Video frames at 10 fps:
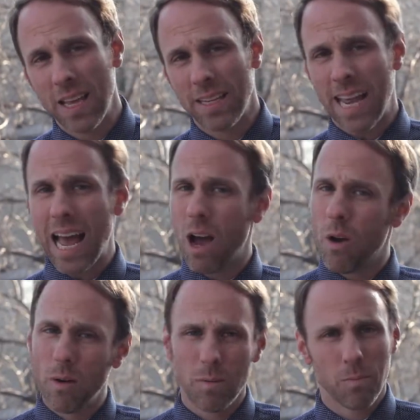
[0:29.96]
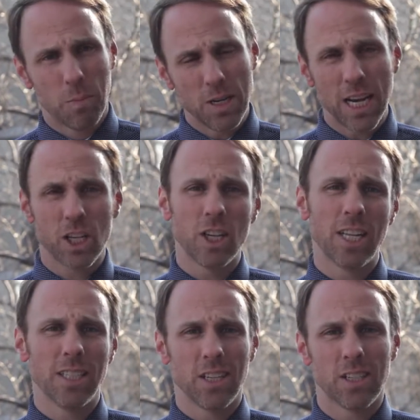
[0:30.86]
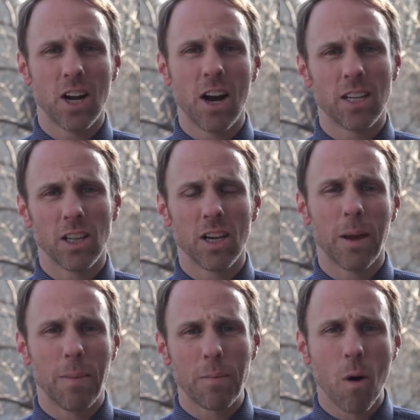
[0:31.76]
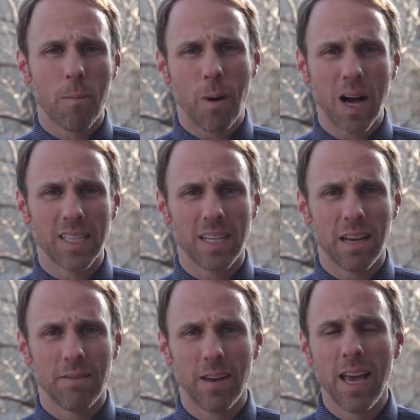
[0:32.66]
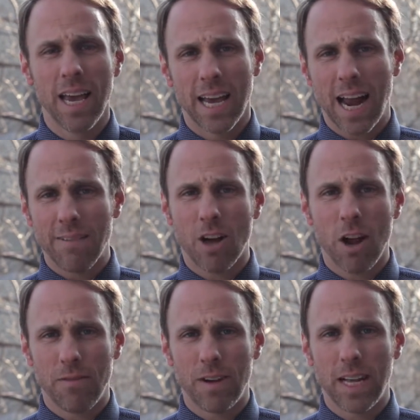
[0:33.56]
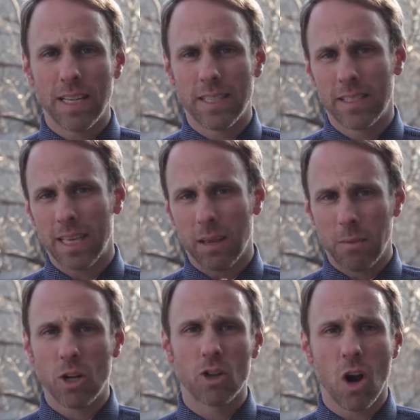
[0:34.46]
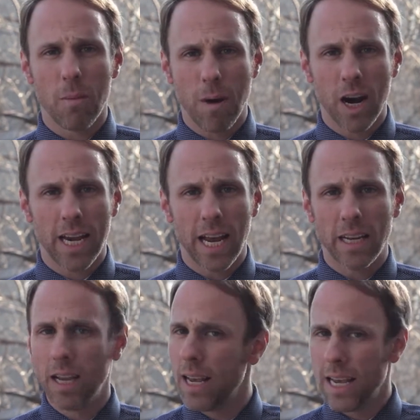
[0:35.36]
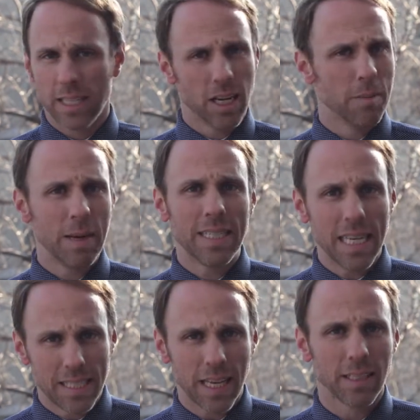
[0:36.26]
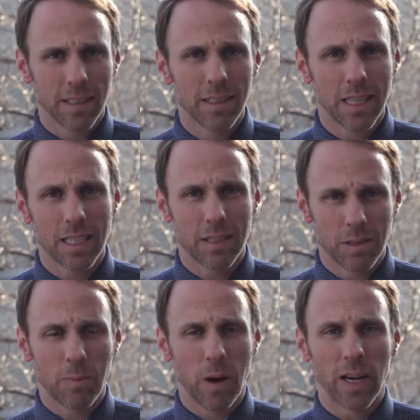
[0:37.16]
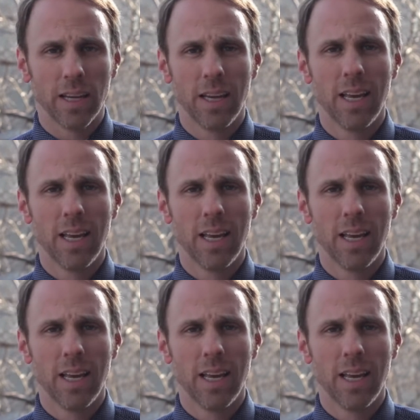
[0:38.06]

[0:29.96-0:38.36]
Now, predictions are starting to look a bit more positive, and I have confidence that the Montreal market is going to be decent this spring.